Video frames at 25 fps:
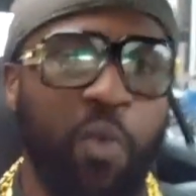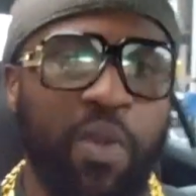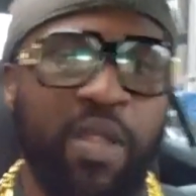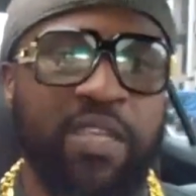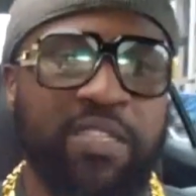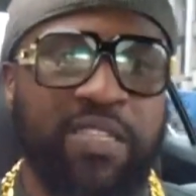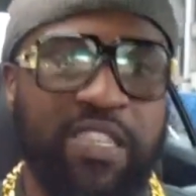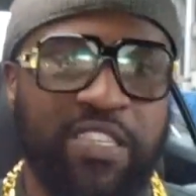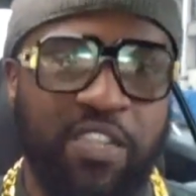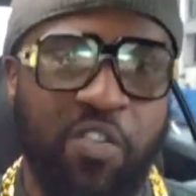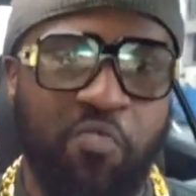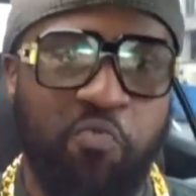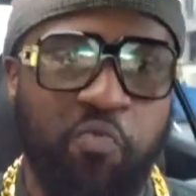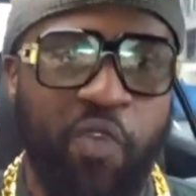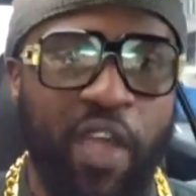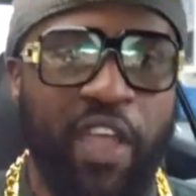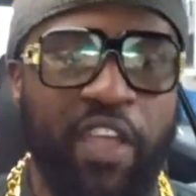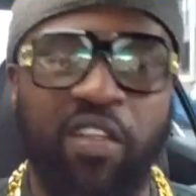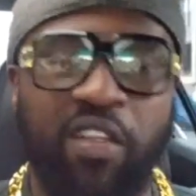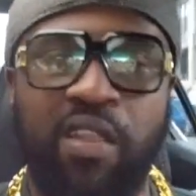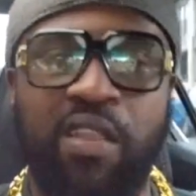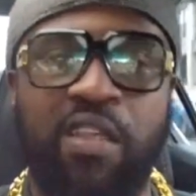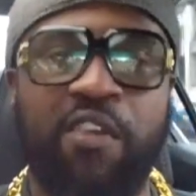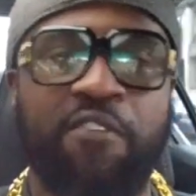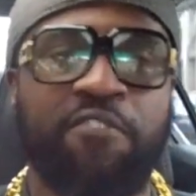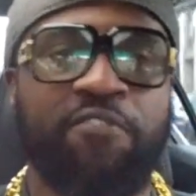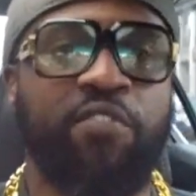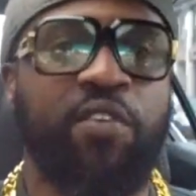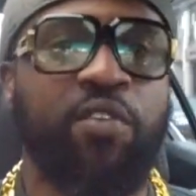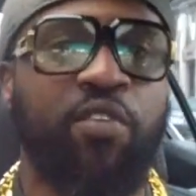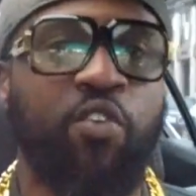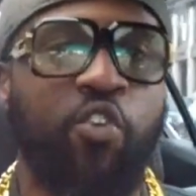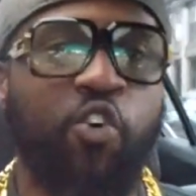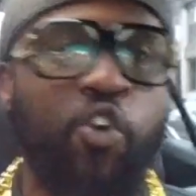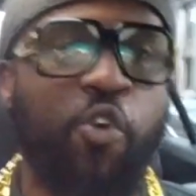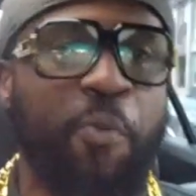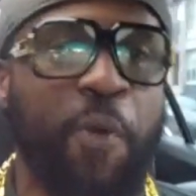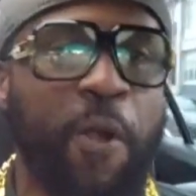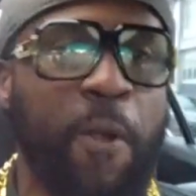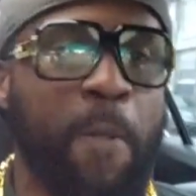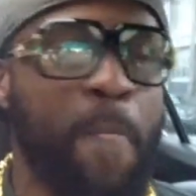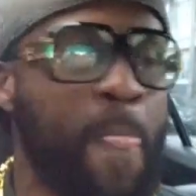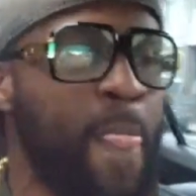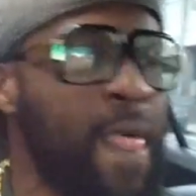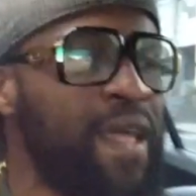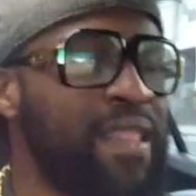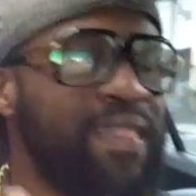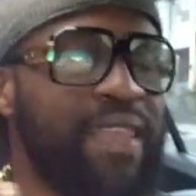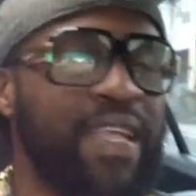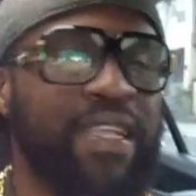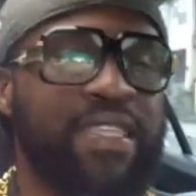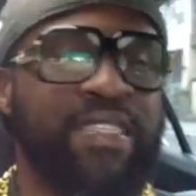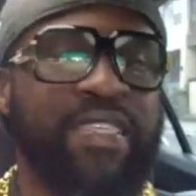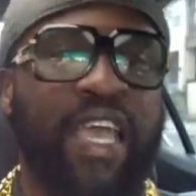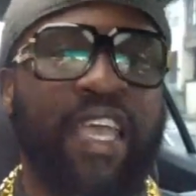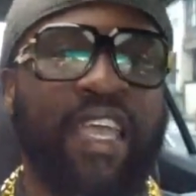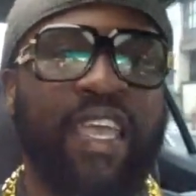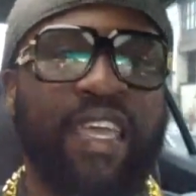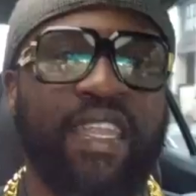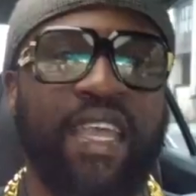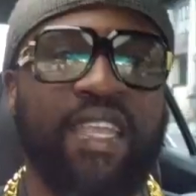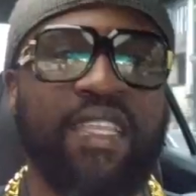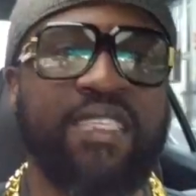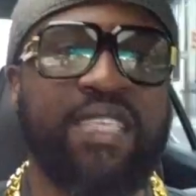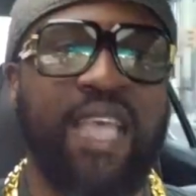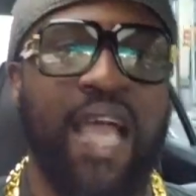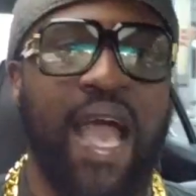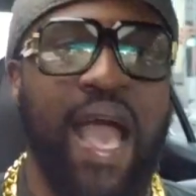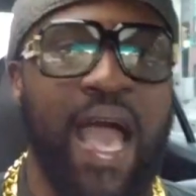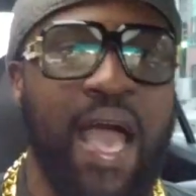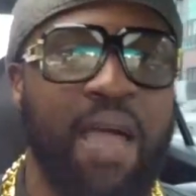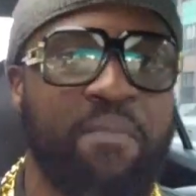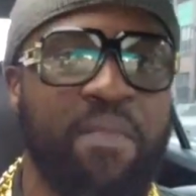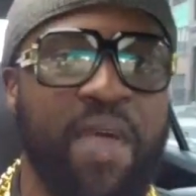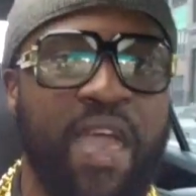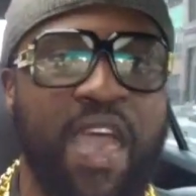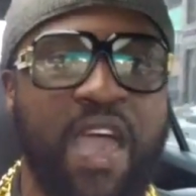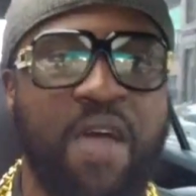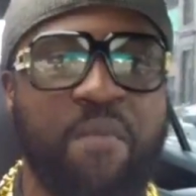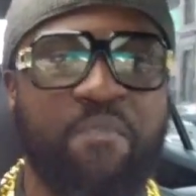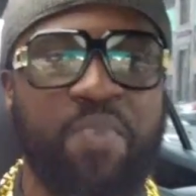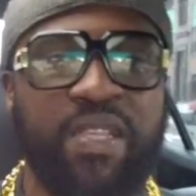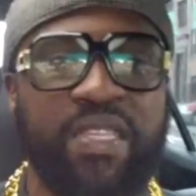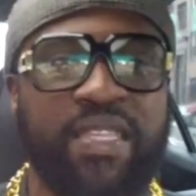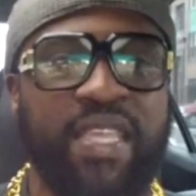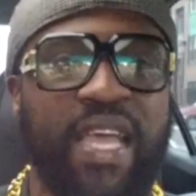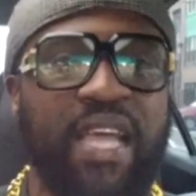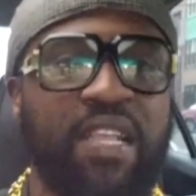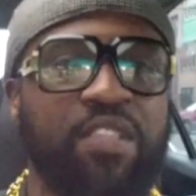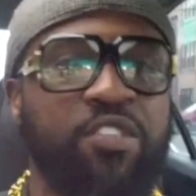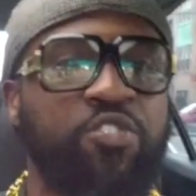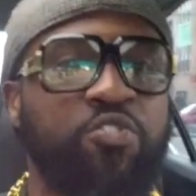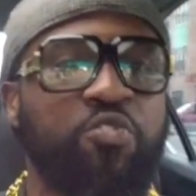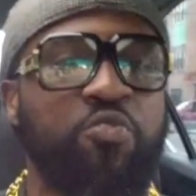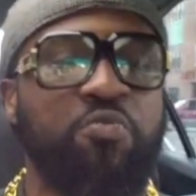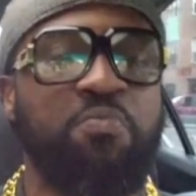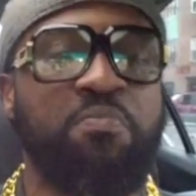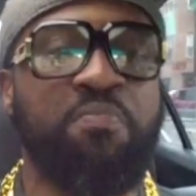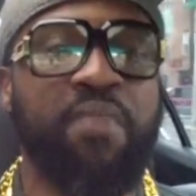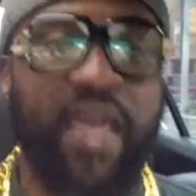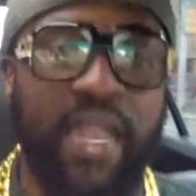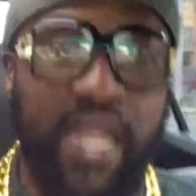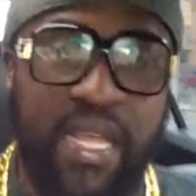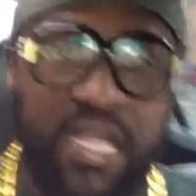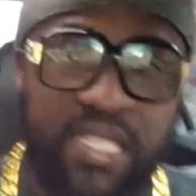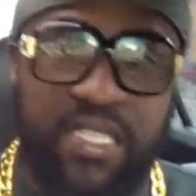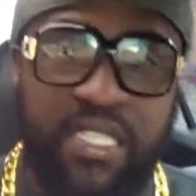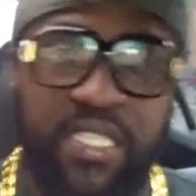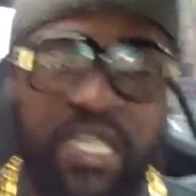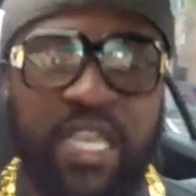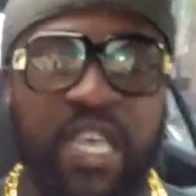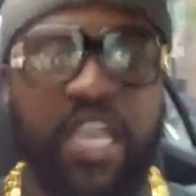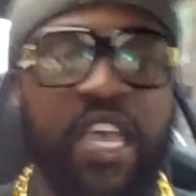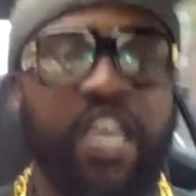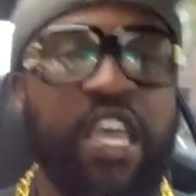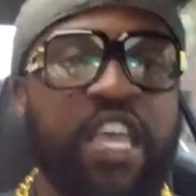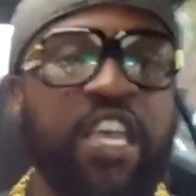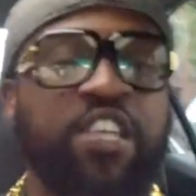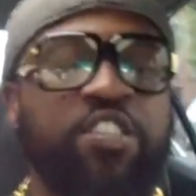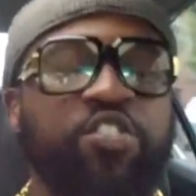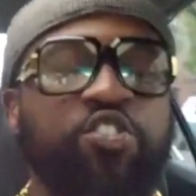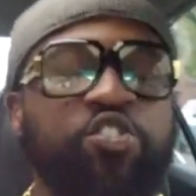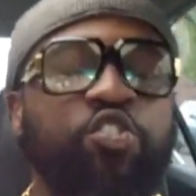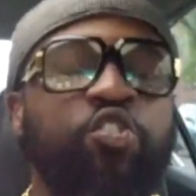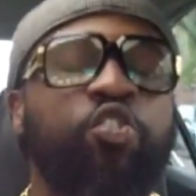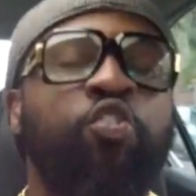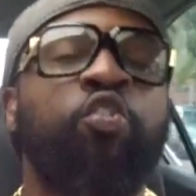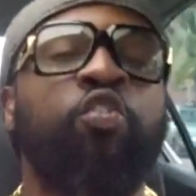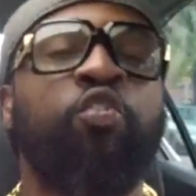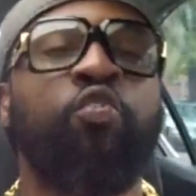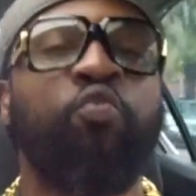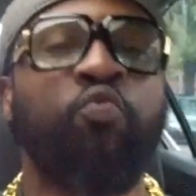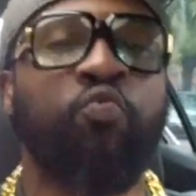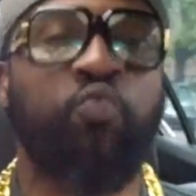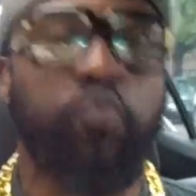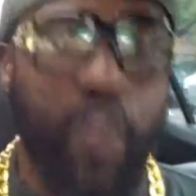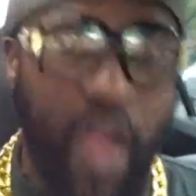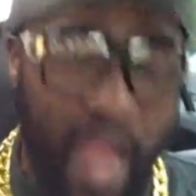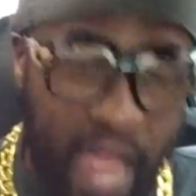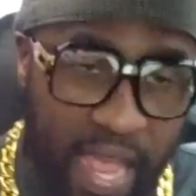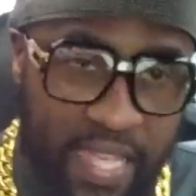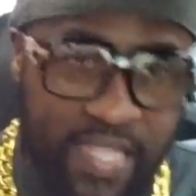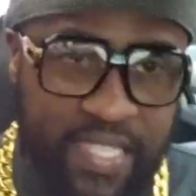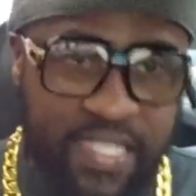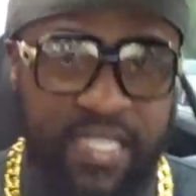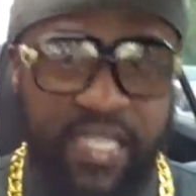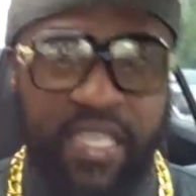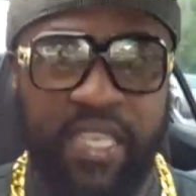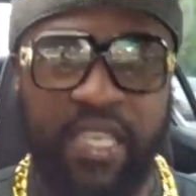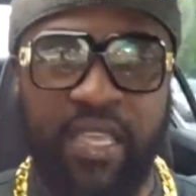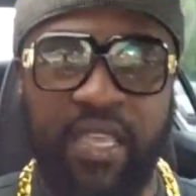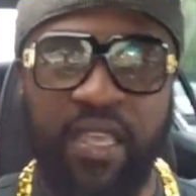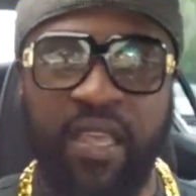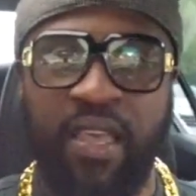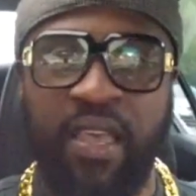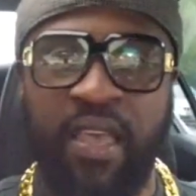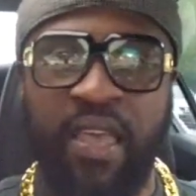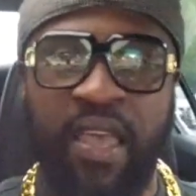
When it's just a regular Lyft and Uber, they taking a time, man, but that two minutes is crazy.